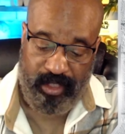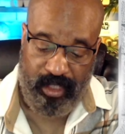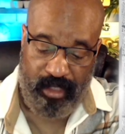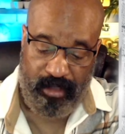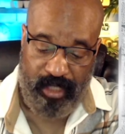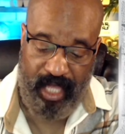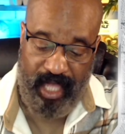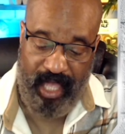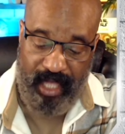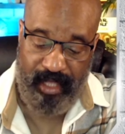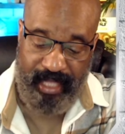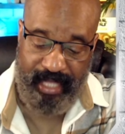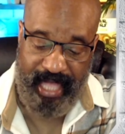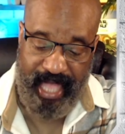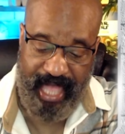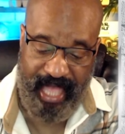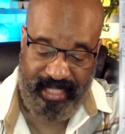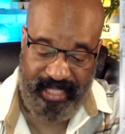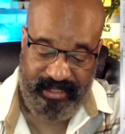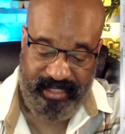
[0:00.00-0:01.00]
on
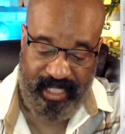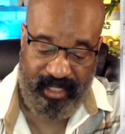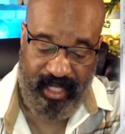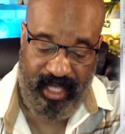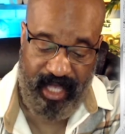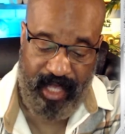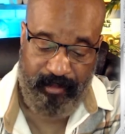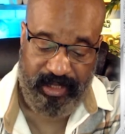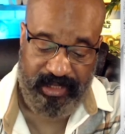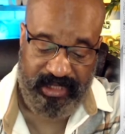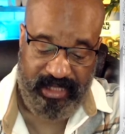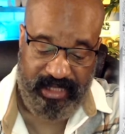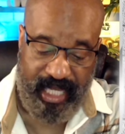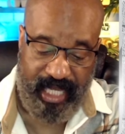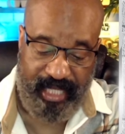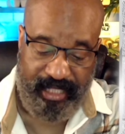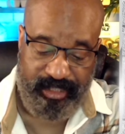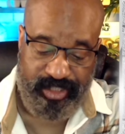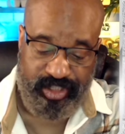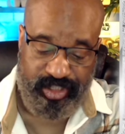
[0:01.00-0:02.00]
as a
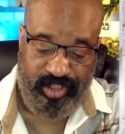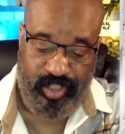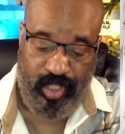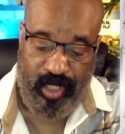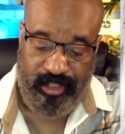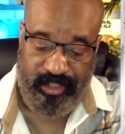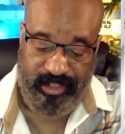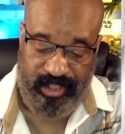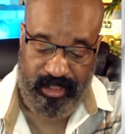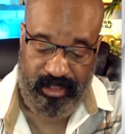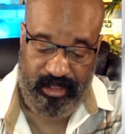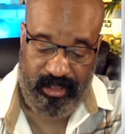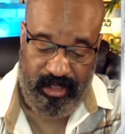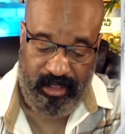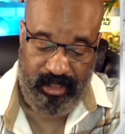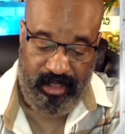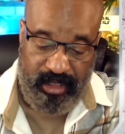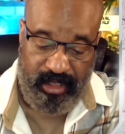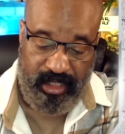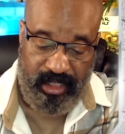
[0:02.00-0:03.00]
homicide sergeant
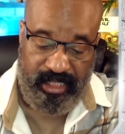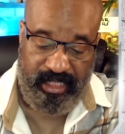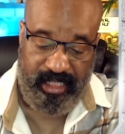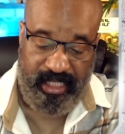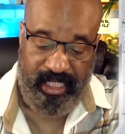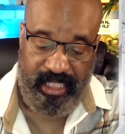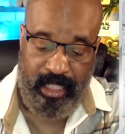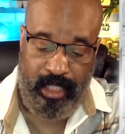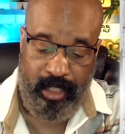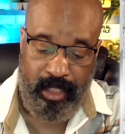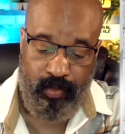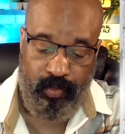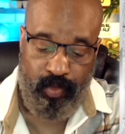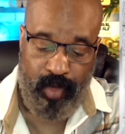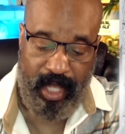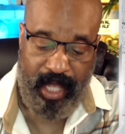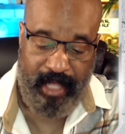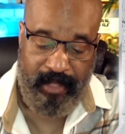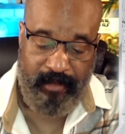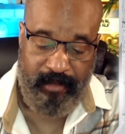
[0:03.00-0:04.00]
in the
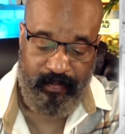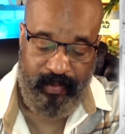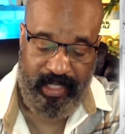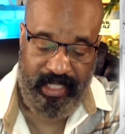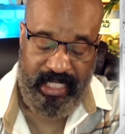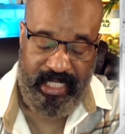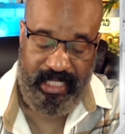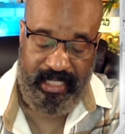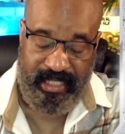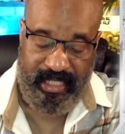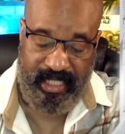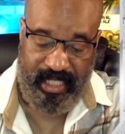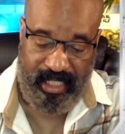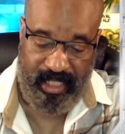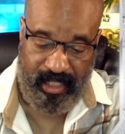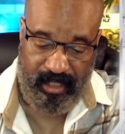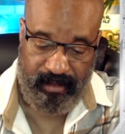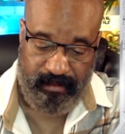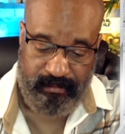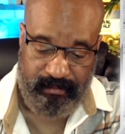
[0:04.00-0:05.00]

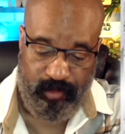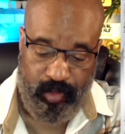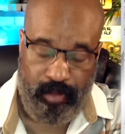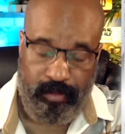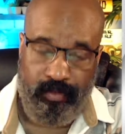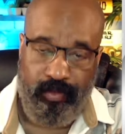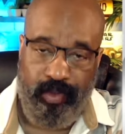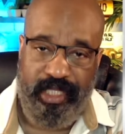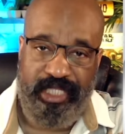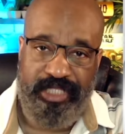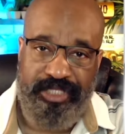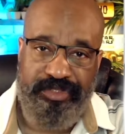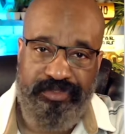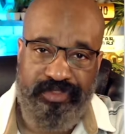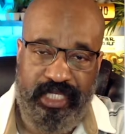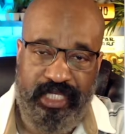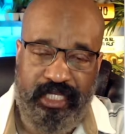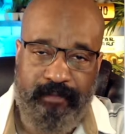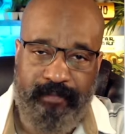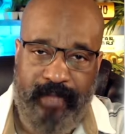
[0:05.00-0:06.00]
NYPD. What do you
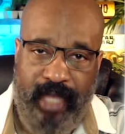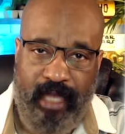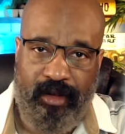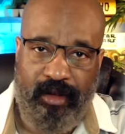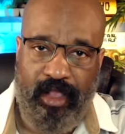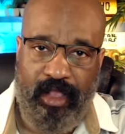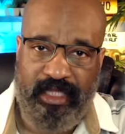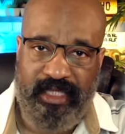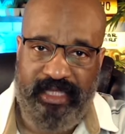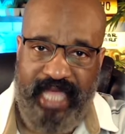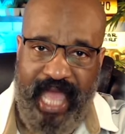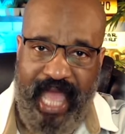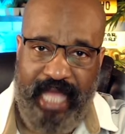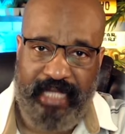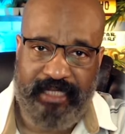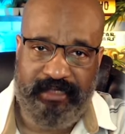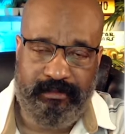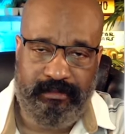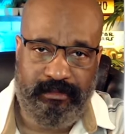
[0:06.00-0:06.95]
think about all of that?